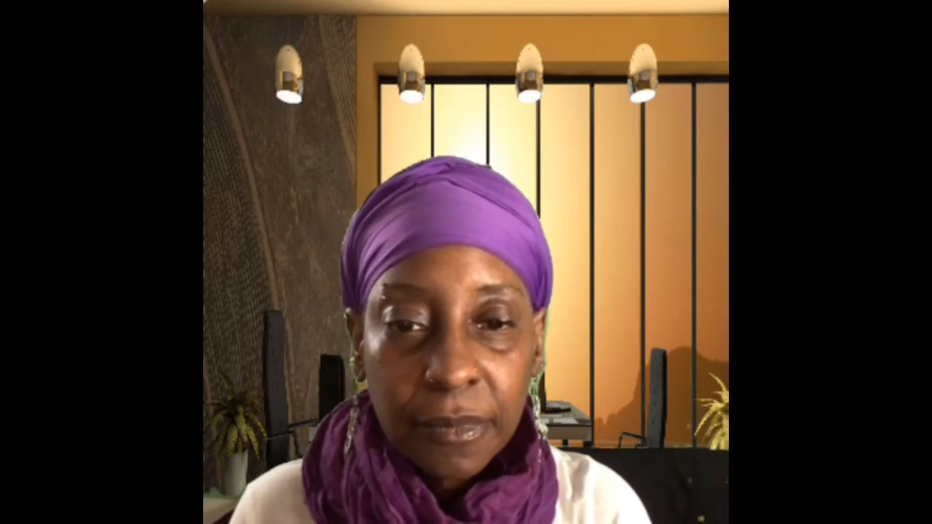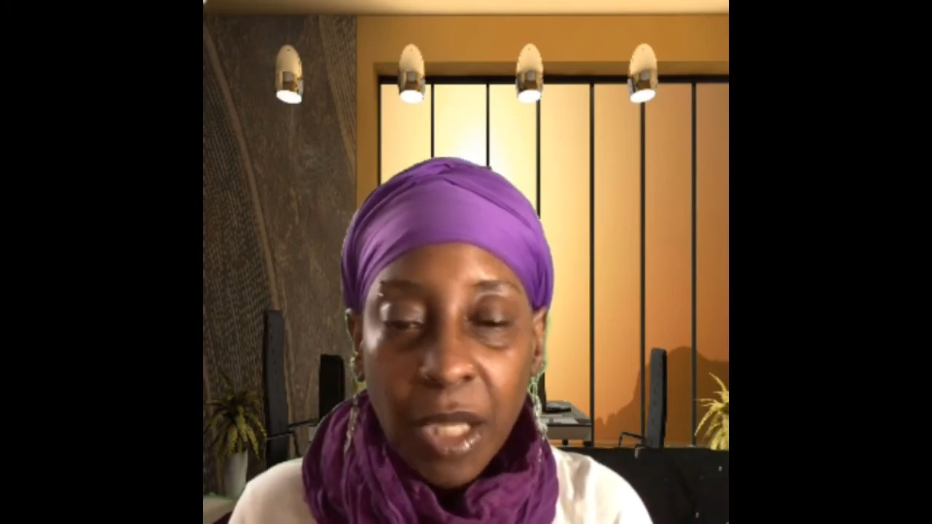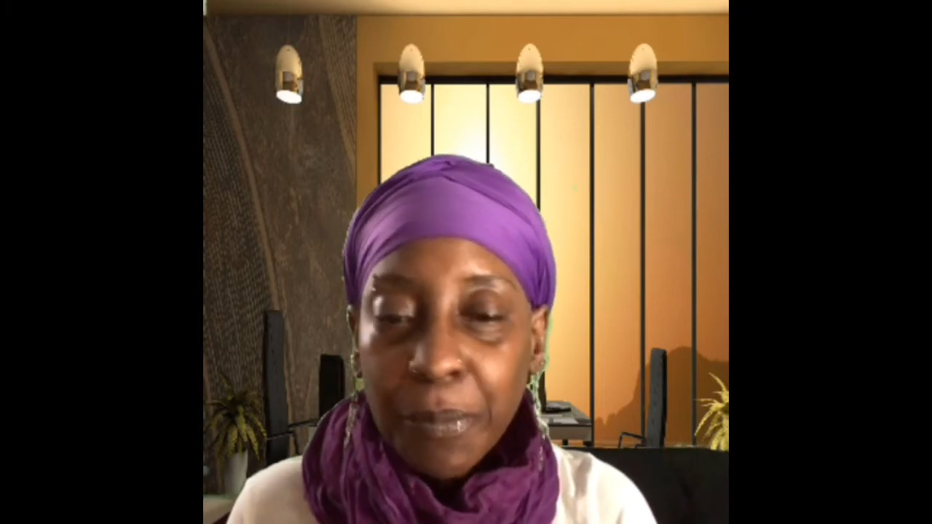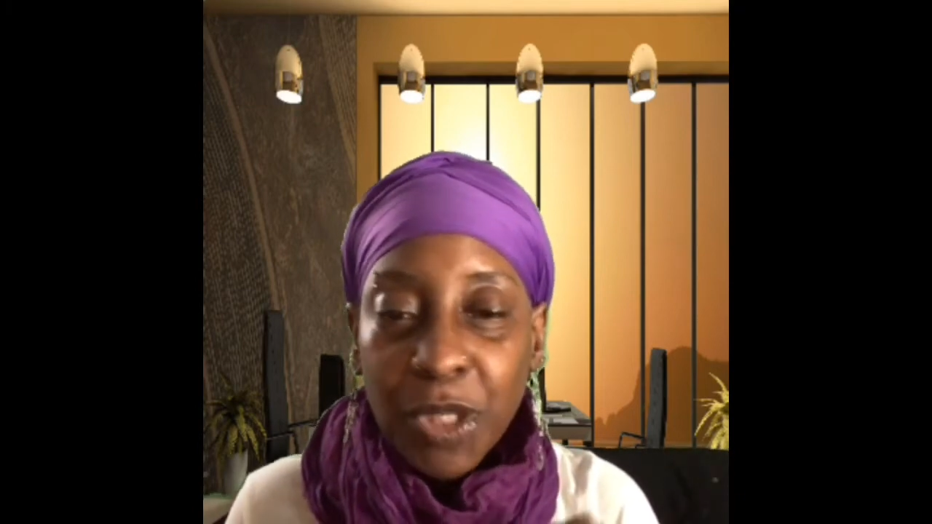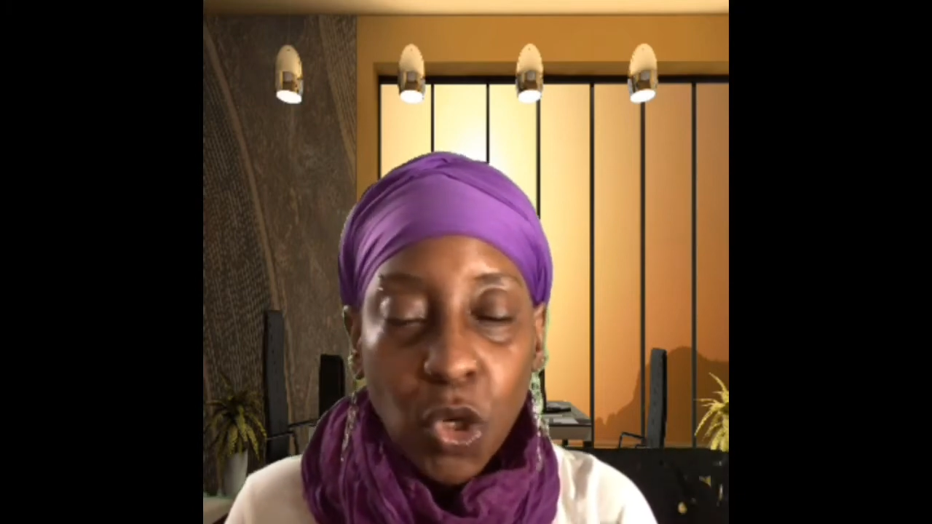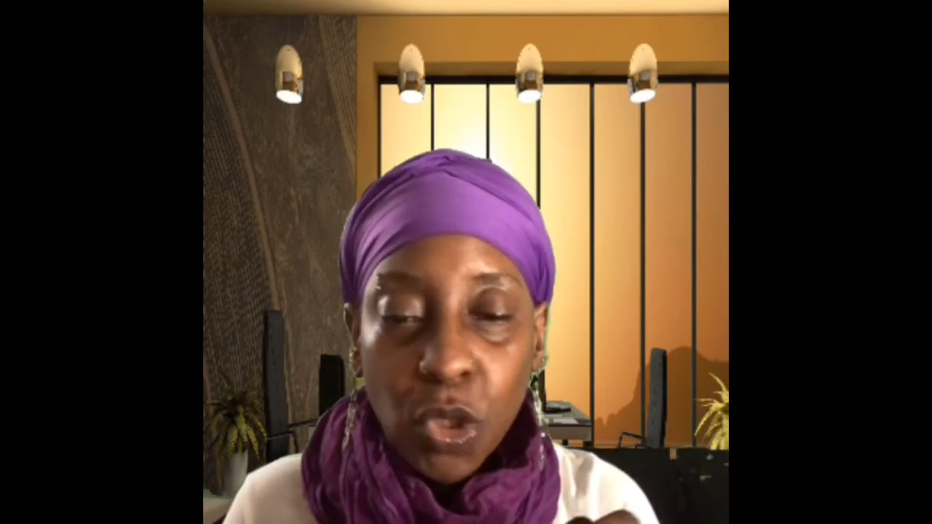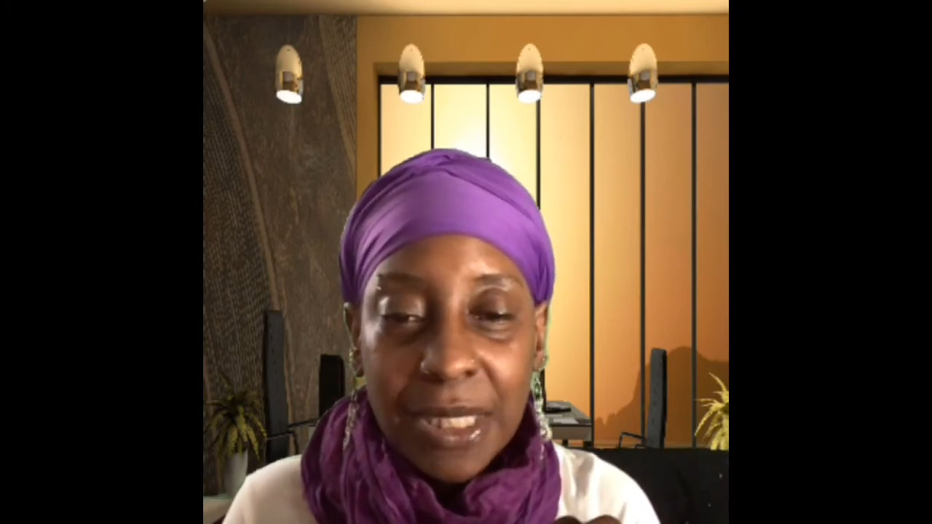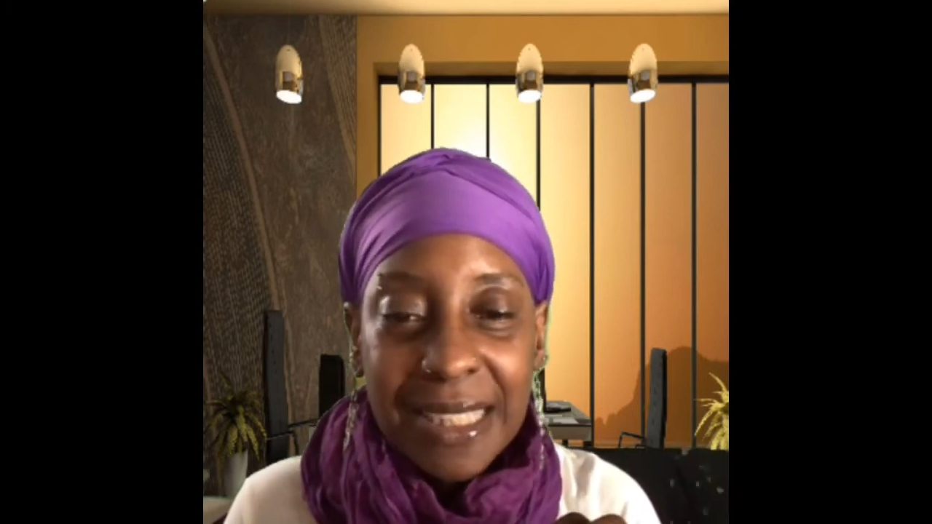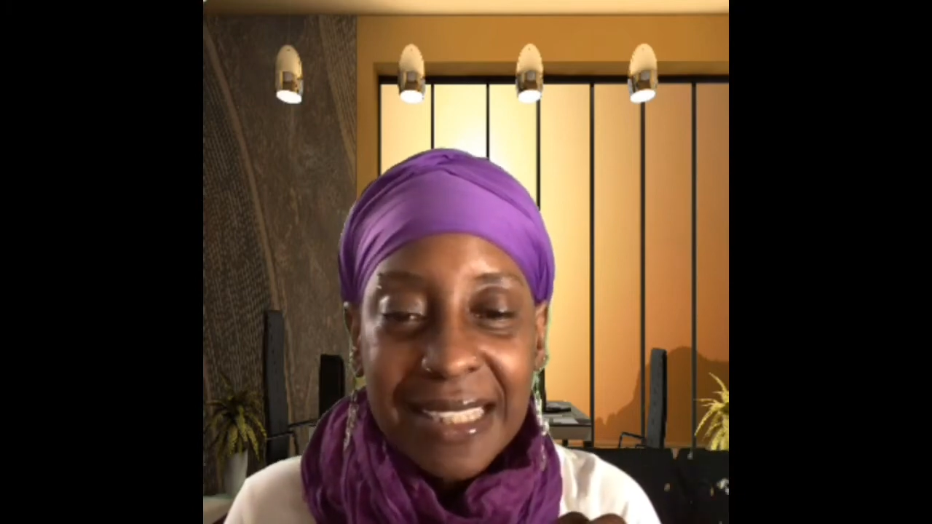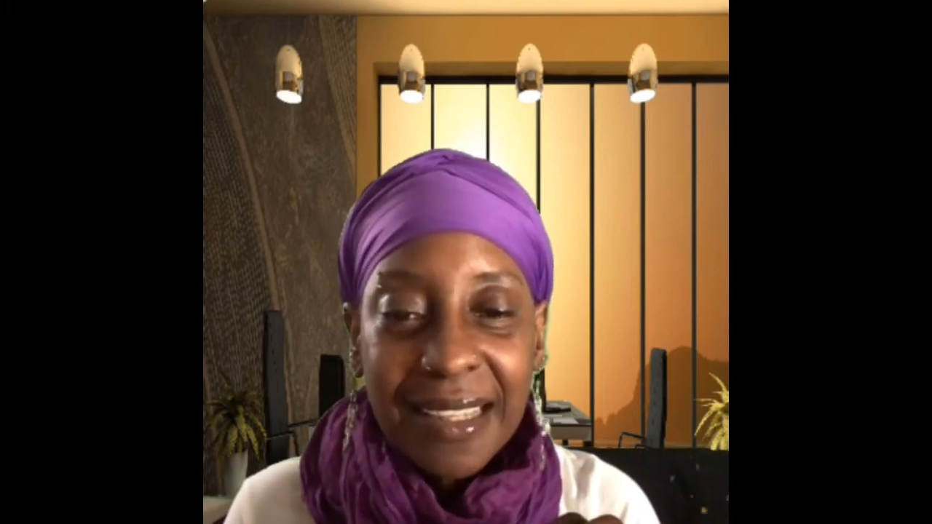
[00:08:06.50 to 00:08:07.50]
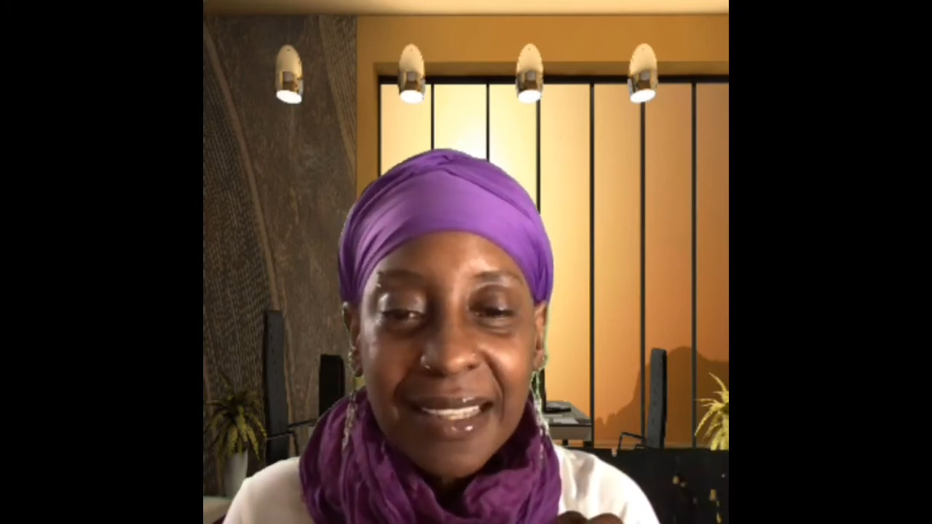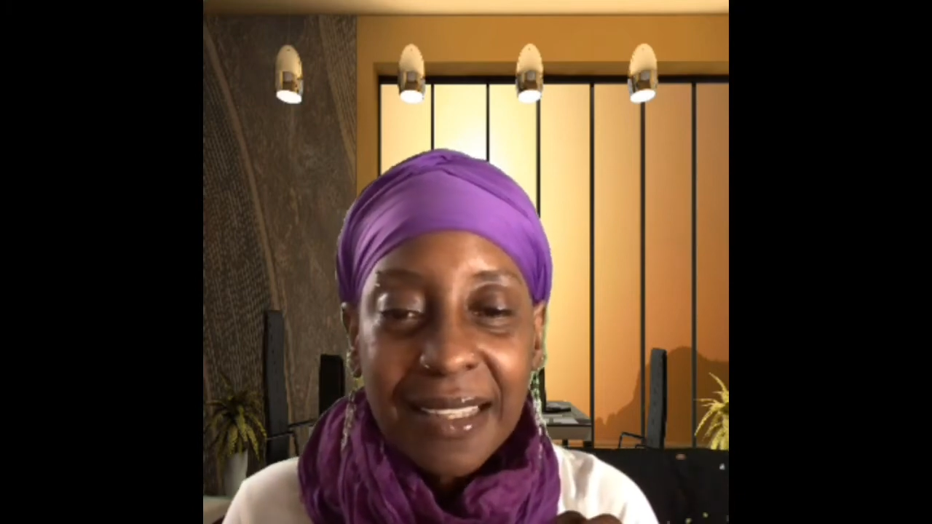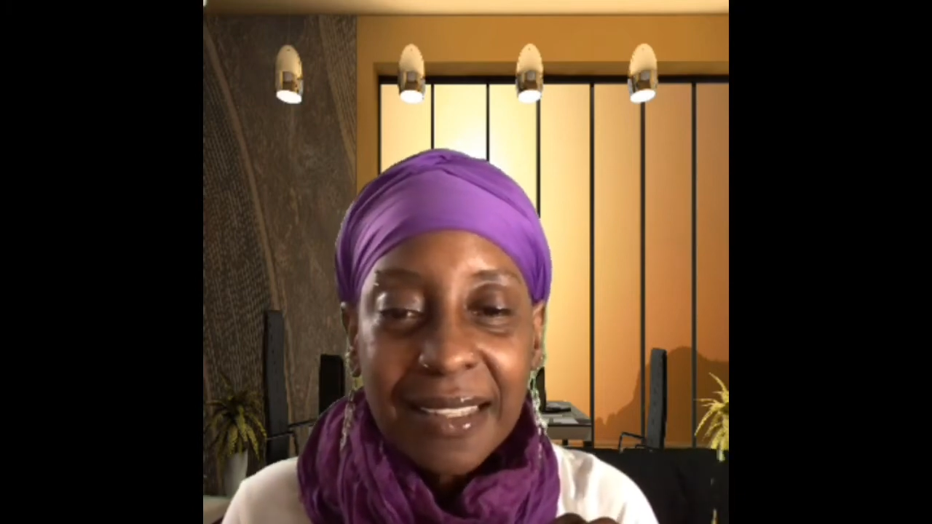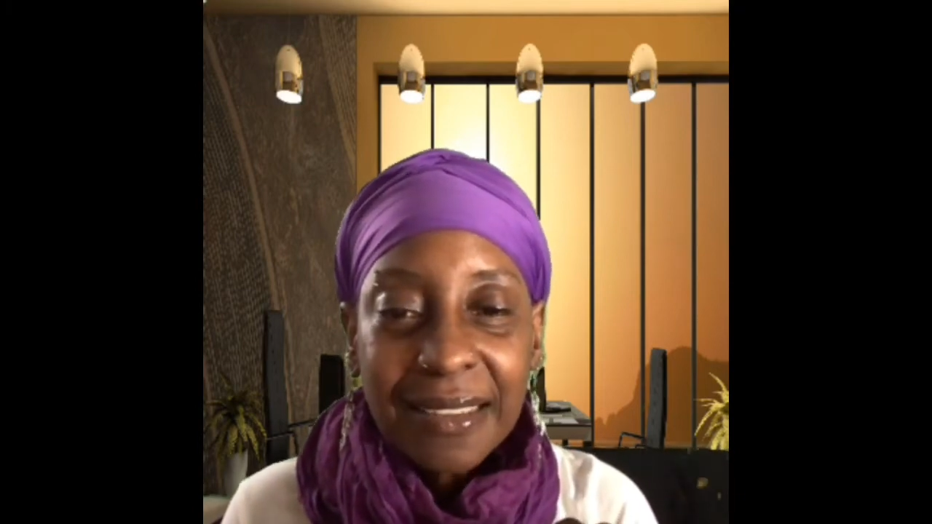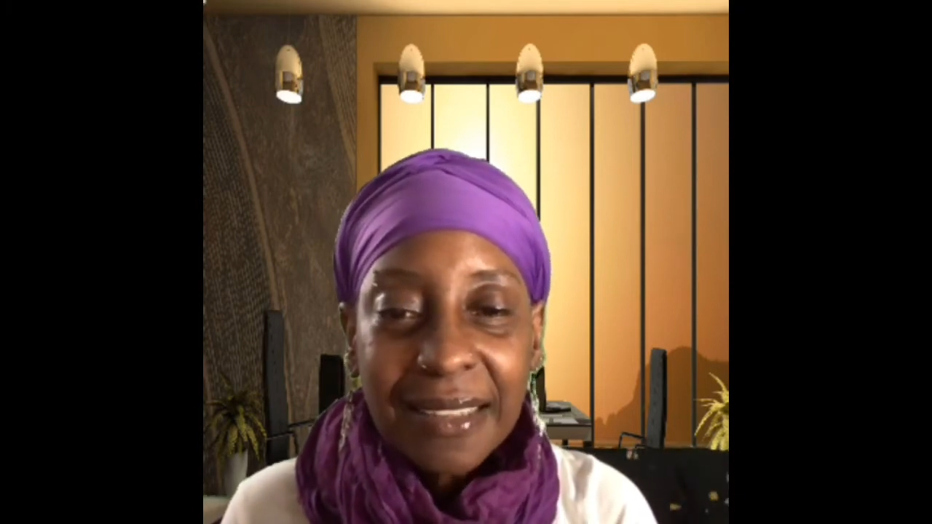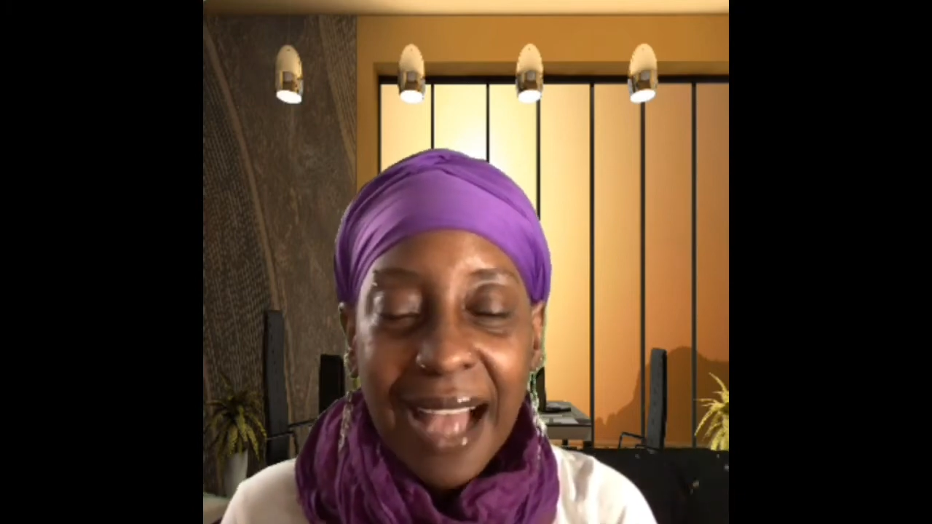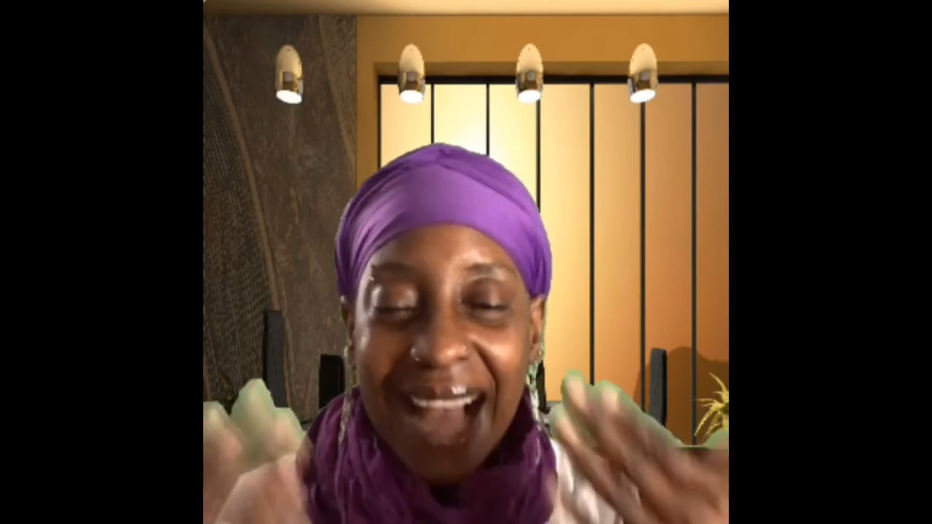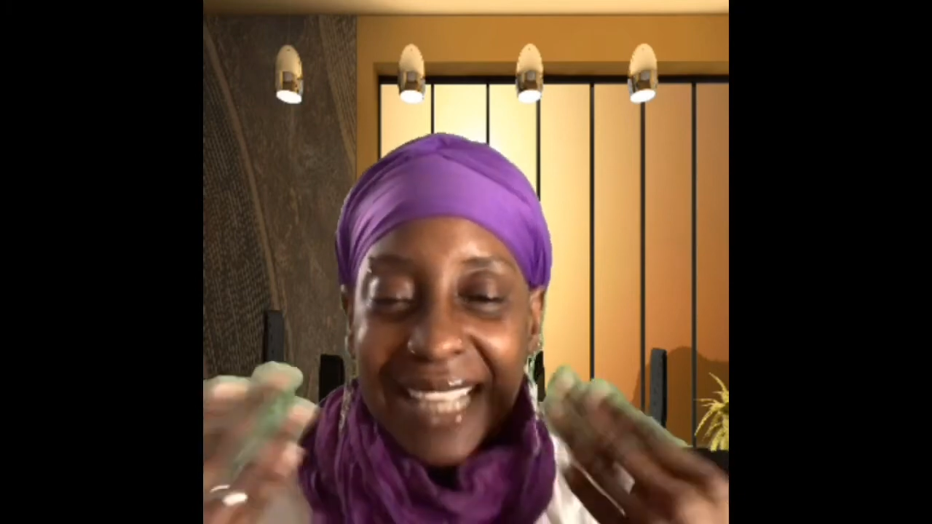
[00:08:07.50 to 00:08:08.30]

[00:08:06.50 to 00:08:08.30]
Because I